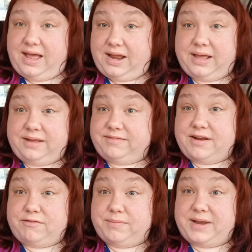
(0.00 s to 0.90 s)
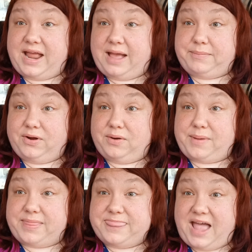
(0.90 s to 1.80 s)
and I have never been happier
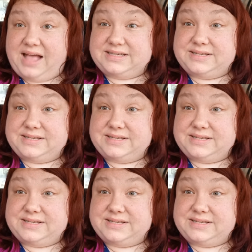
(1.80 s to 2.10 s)
about that.